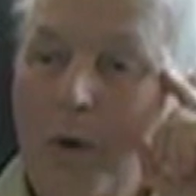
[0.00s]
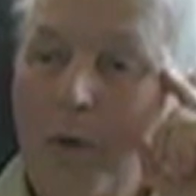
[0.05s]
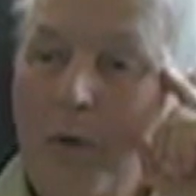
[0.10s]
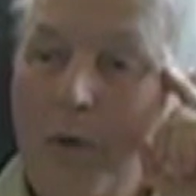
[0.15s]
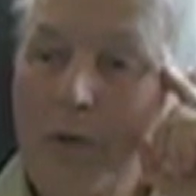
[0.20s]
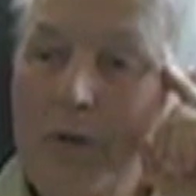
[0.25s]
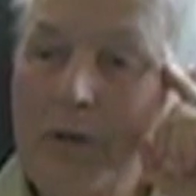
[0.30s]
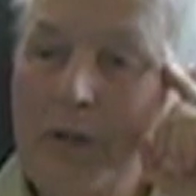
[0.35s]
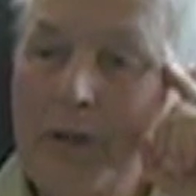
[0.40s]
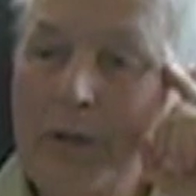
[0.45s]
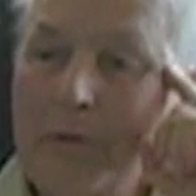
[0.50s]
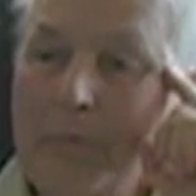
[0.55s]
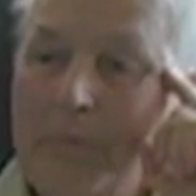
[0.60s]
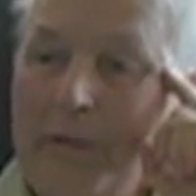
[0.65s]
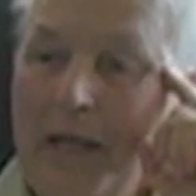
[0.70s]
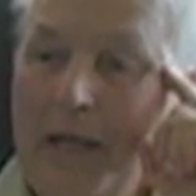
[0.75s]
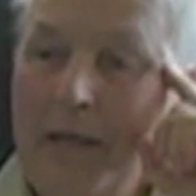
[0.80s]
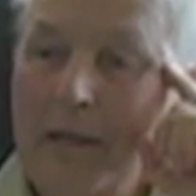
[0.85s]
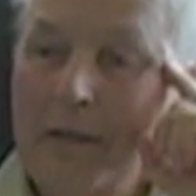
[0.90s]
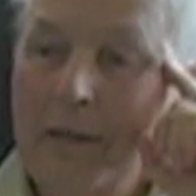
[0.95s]
owns this
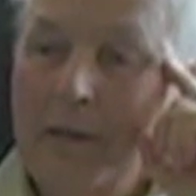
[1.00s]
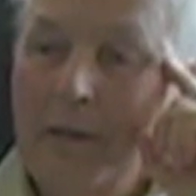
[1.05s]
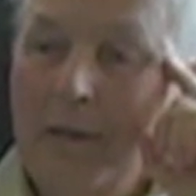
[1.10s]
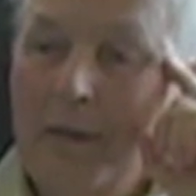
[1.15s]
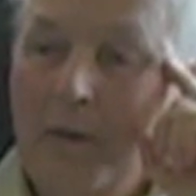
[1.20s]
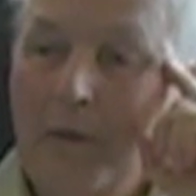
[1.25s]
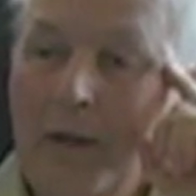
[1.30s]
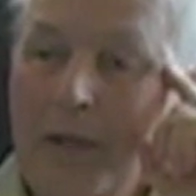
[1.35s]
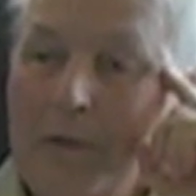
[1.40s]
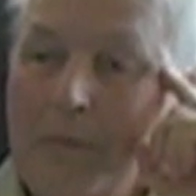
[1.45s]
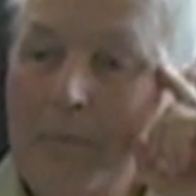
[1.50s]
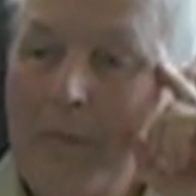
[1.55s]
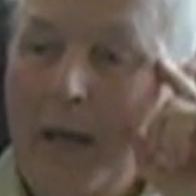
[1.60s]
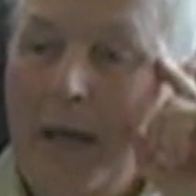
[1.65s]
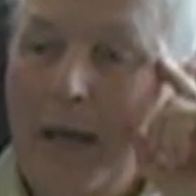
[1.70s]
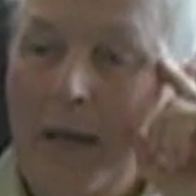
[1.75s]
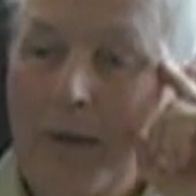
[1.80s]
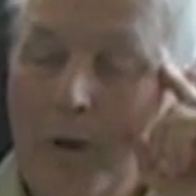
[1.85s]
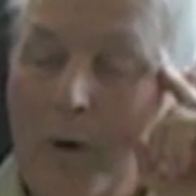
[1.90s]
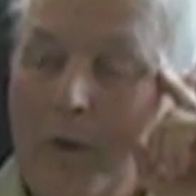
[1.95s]
piece? Well, that's
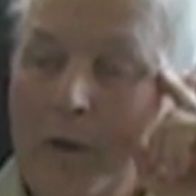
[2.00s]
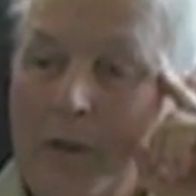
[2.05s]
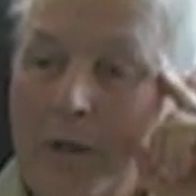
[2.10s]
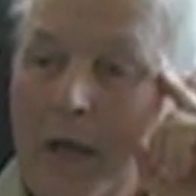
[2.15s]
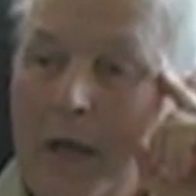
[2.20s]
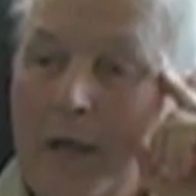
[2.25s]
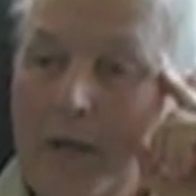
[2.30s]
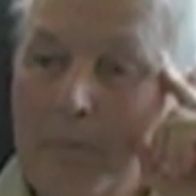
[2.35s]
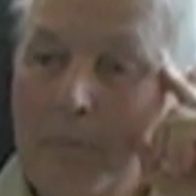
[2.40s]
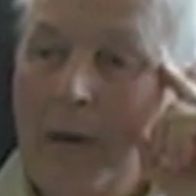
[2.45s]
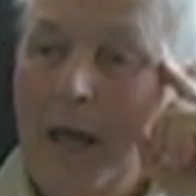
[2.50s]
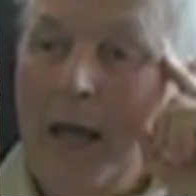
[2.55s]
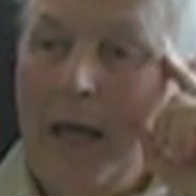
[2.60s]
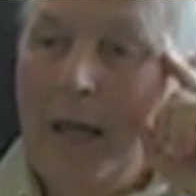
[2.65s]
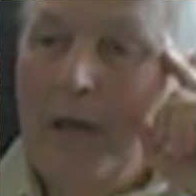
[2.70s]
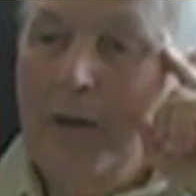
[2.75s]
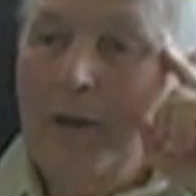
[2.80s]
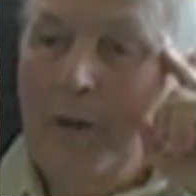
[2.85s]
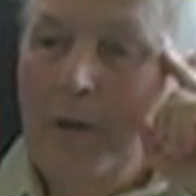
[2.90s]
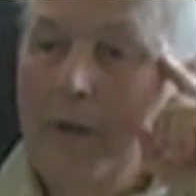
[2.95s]
mine. No, it's not. It's
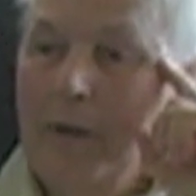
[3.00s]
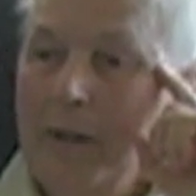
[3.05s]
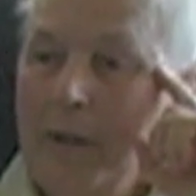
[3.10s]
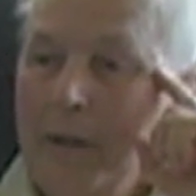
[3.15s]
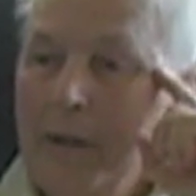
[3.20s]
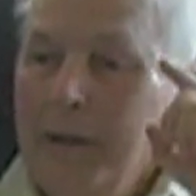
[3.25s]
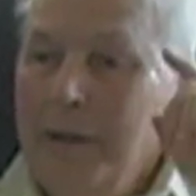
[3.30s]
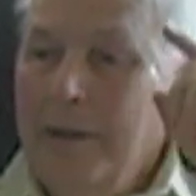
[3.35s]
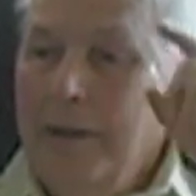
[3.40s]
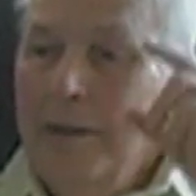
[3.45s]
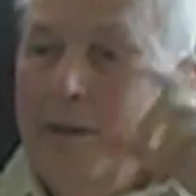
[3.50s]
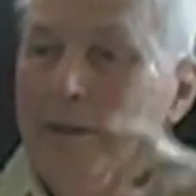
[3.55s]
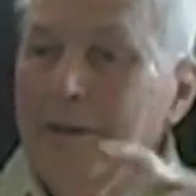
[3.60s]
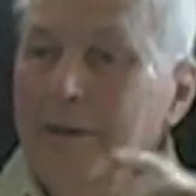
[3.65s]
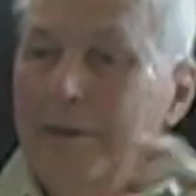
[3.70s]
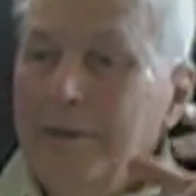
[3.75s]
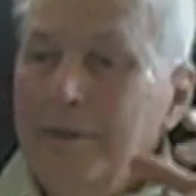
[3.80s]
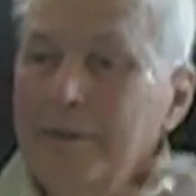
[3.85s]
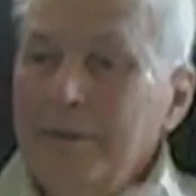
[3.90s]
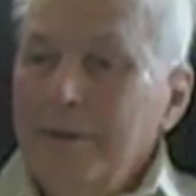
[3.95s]
mine, you know. And,
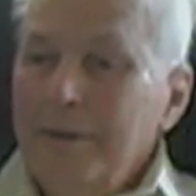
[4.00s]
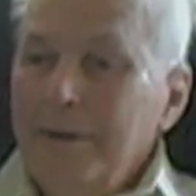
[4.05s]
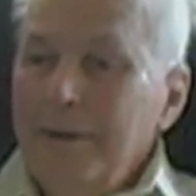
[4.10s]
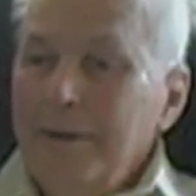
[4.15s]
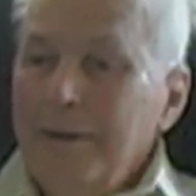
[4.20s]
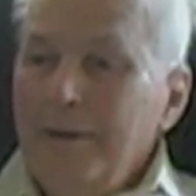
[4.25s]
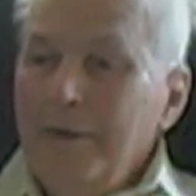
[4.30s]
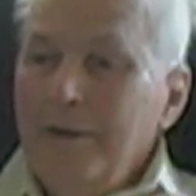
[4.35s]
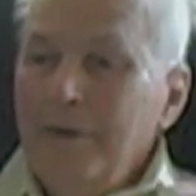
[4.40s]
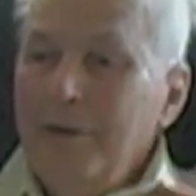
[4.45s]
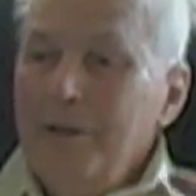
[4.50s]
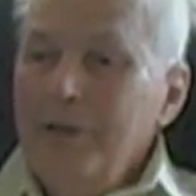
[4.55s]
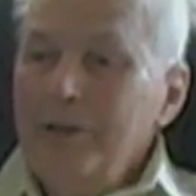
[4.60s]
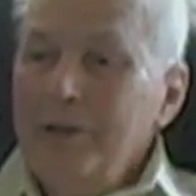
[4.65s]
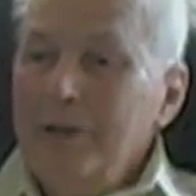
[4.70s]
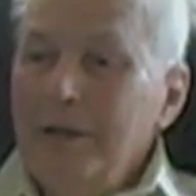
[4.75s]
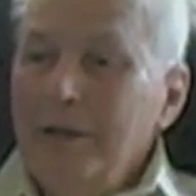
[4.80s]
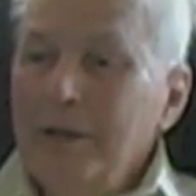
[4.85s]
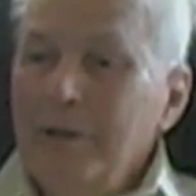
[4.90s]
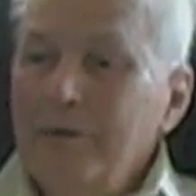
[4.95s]
and these
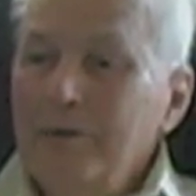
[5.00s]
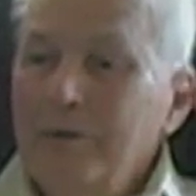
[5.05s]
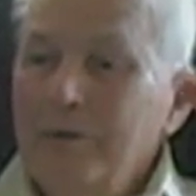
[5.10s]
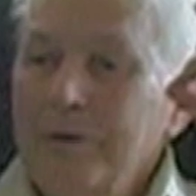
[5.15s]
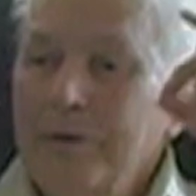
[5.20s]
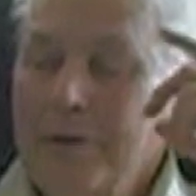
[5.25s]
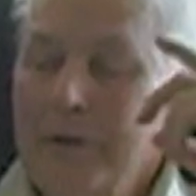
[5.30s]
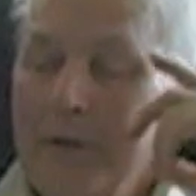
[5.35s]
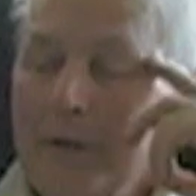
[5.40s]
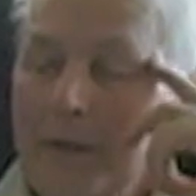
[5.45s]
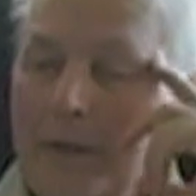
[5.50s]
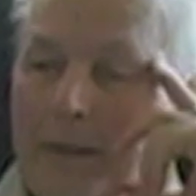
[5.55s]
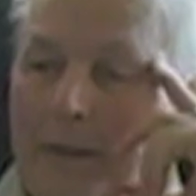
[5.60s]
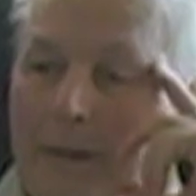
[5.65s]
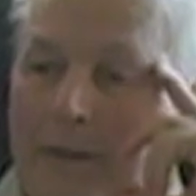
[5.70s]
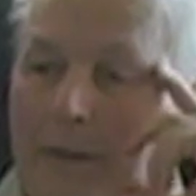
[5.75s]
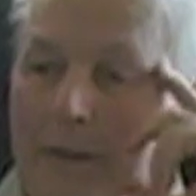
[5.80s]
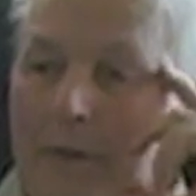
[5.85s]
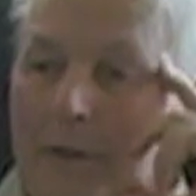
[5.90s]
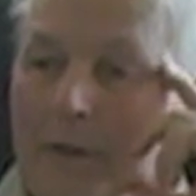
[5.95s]
kind of
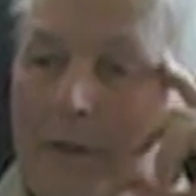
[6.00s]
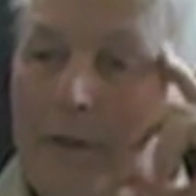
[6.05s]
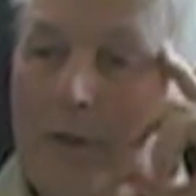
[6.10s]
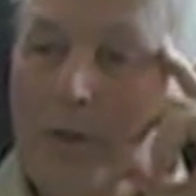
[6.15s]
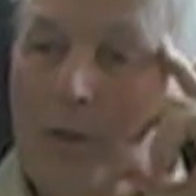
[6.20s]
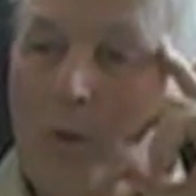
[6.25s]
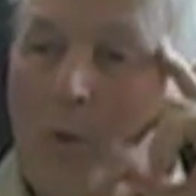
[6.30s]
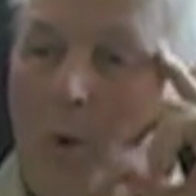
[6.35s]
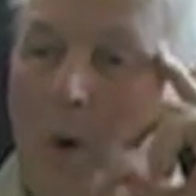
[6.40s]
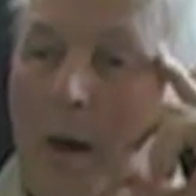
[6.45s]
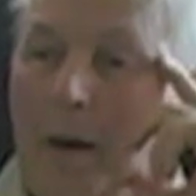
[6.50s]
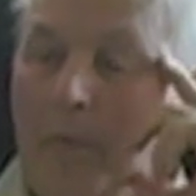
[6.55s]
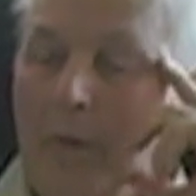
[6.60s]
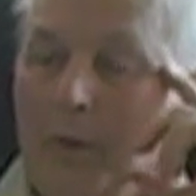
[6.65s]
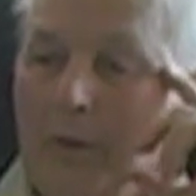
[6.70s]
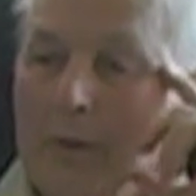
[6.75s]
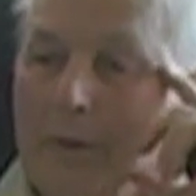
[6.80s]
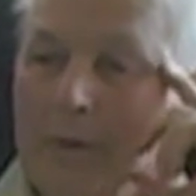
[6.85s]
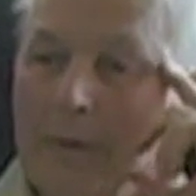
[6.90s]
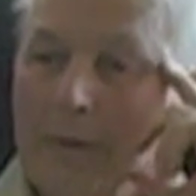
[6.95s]

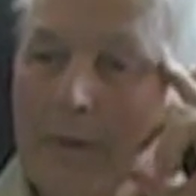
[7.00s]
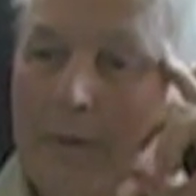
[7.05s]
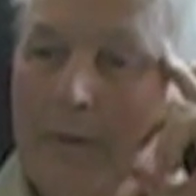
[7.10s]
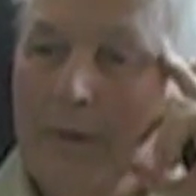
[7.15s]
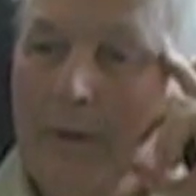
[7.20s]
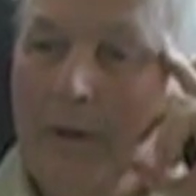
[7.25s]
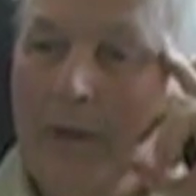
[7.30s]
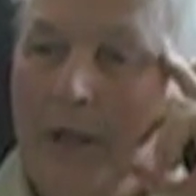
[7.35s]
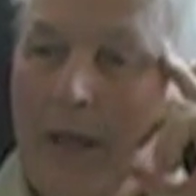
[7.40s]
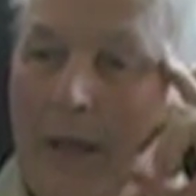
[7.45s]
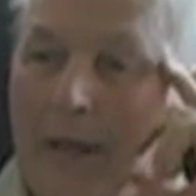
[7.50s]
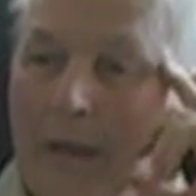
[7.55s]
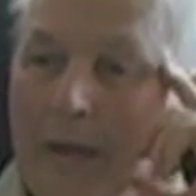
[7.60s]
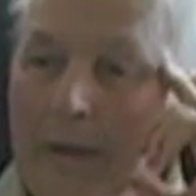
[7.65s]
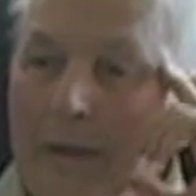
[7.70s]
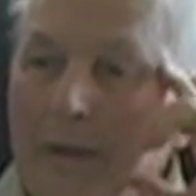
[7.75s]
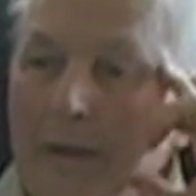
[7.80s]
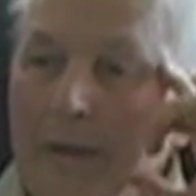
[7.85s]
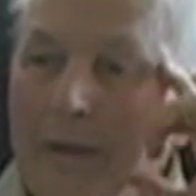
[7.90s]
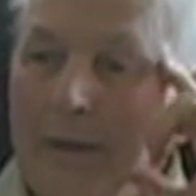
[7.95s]
squabbles
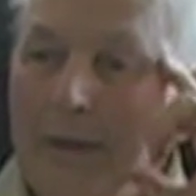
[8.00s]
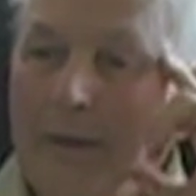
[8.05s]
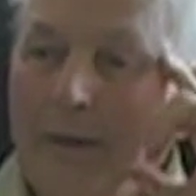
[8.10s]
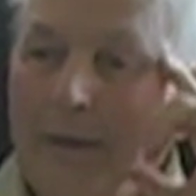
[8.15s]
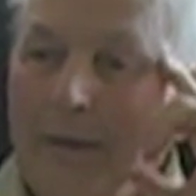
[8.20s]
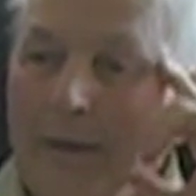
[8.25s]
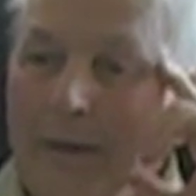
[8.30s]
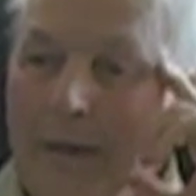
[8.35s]
undoubtedly uh,